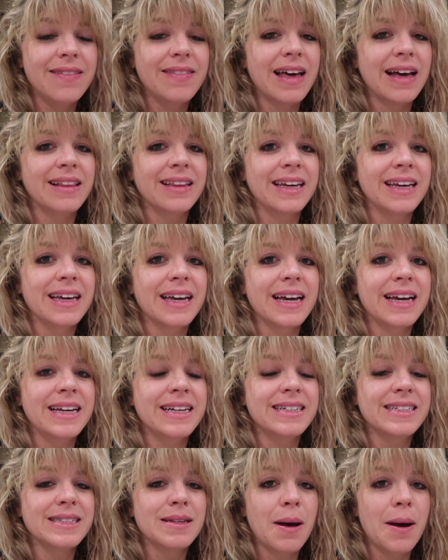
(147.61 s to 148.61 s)
and that link
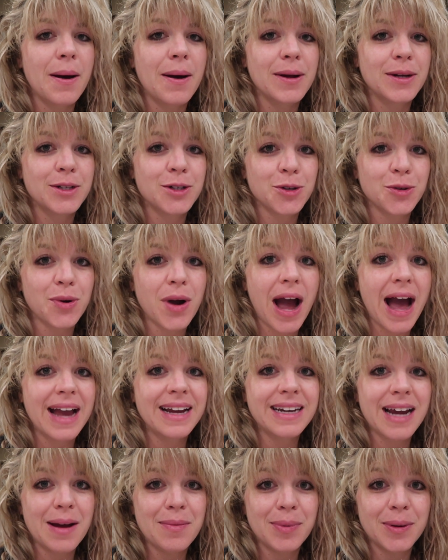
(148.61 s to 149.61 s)
is
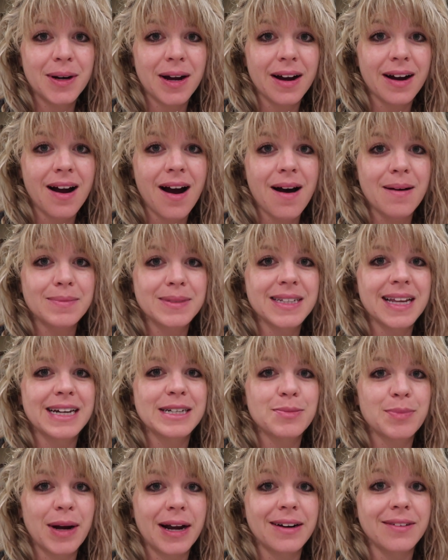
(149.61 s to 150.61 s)

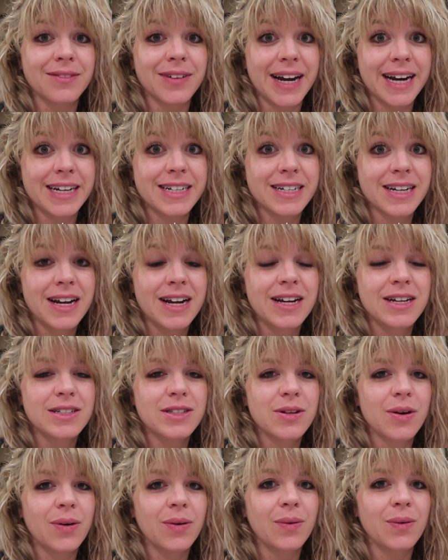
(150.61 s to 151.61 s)
trydiaper.com/bradandrach.
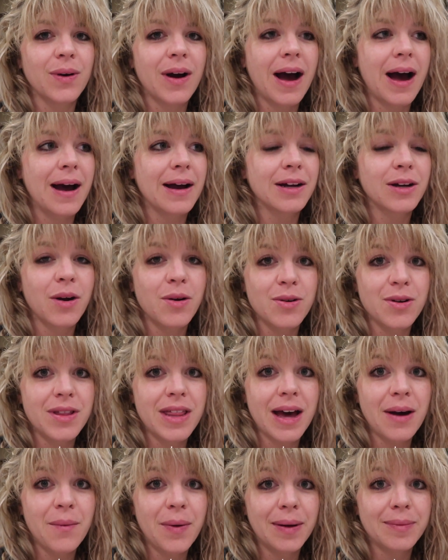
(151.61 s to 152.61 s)
So go to
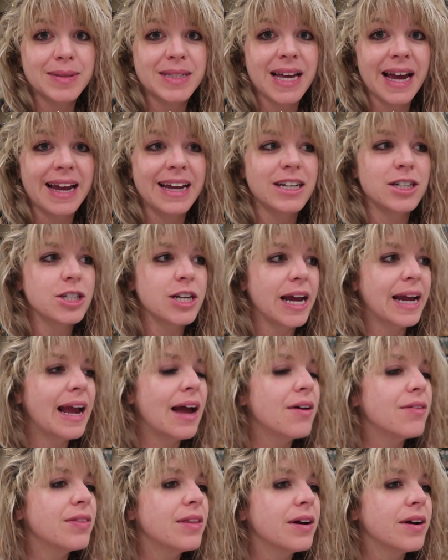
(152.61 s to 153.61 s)
that website, check
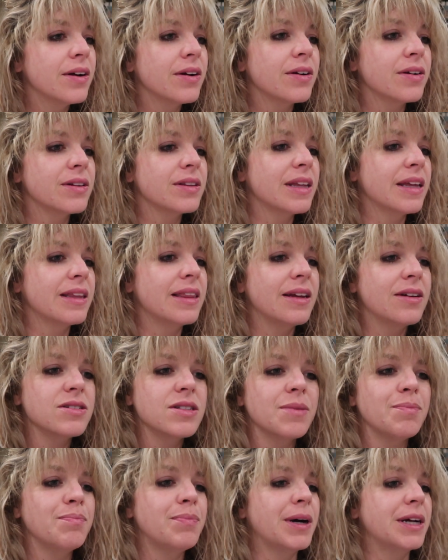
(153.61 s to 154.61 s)
out their, like
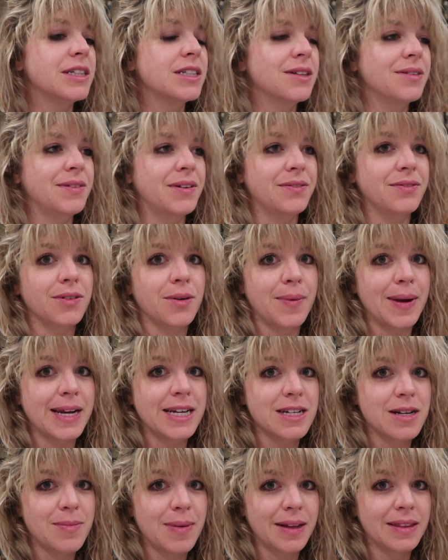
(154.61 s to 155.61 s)
there's a bunch of
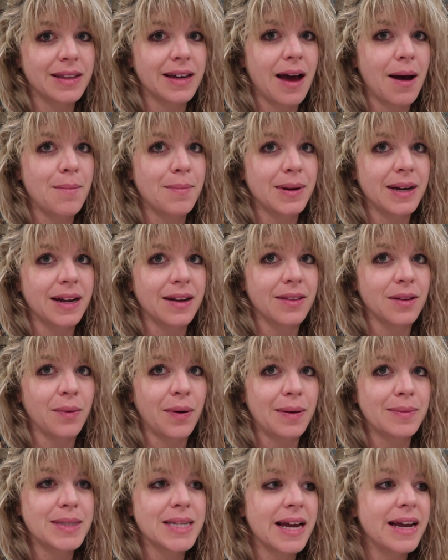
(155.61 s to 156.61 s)
information about the company on the
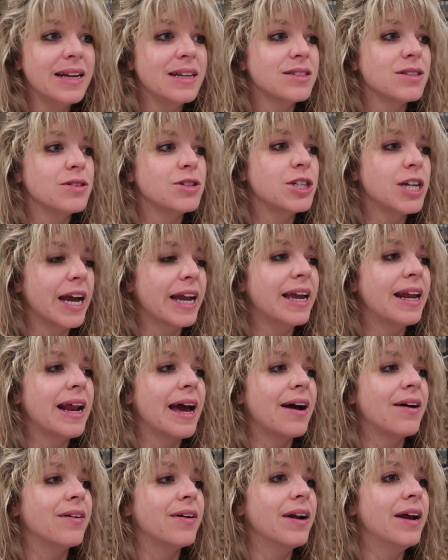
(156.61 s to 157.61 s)
website, so check it
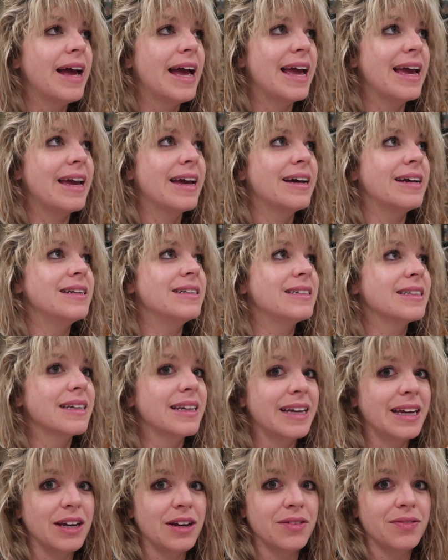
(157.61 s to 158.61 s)
out and
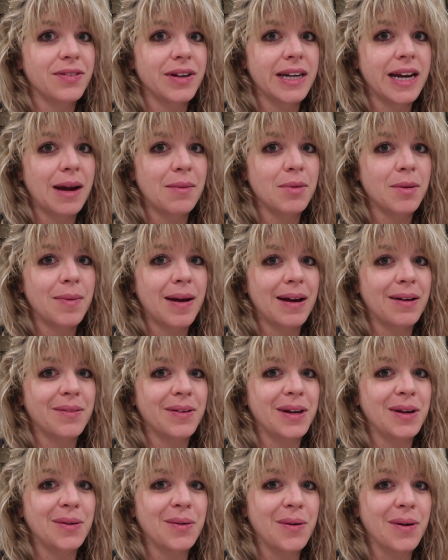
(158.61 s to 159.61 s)
get your free diaper bag
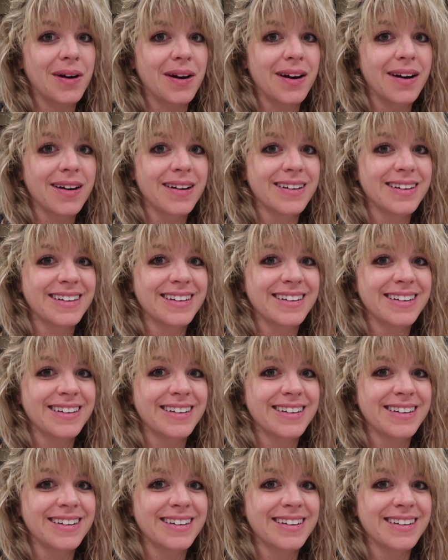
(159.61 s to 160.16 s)
when you order.